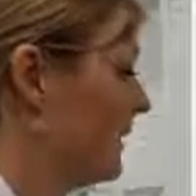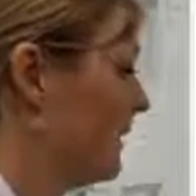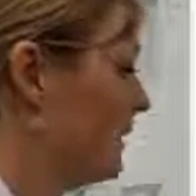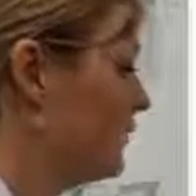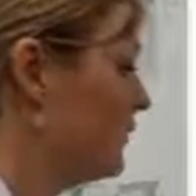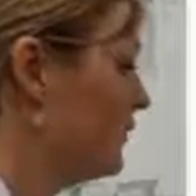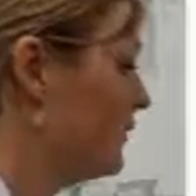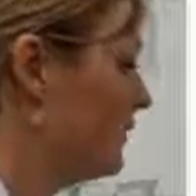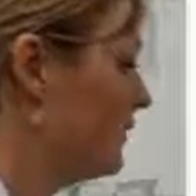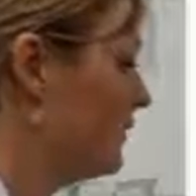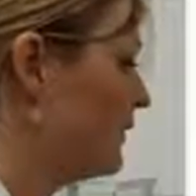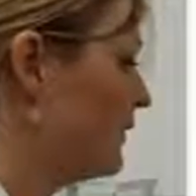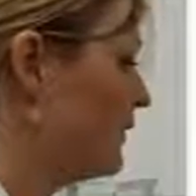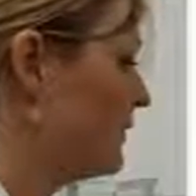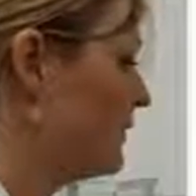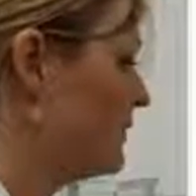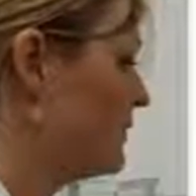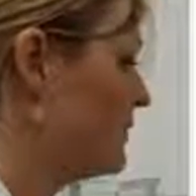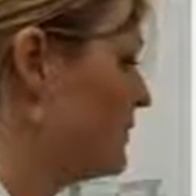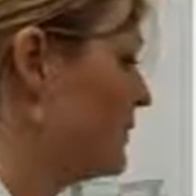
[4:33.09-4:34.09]
of
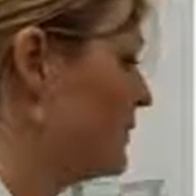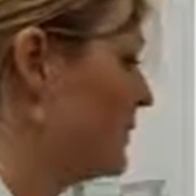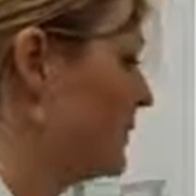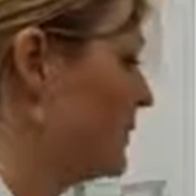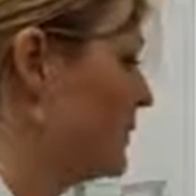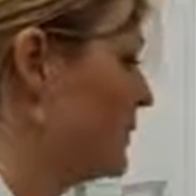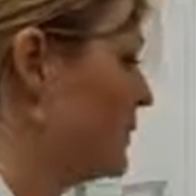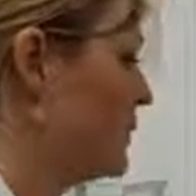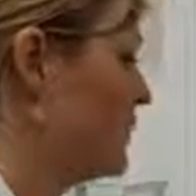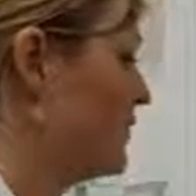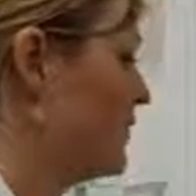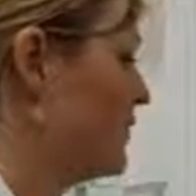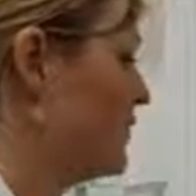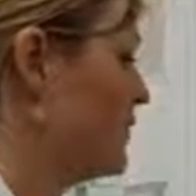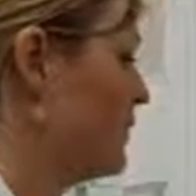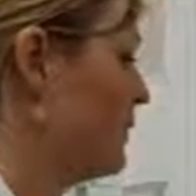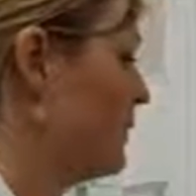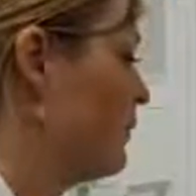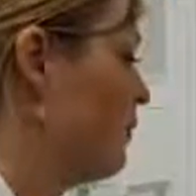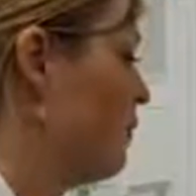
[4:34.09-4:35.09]
this
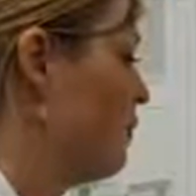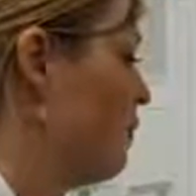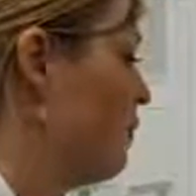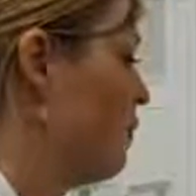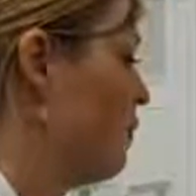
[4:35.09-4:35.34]
demonstration.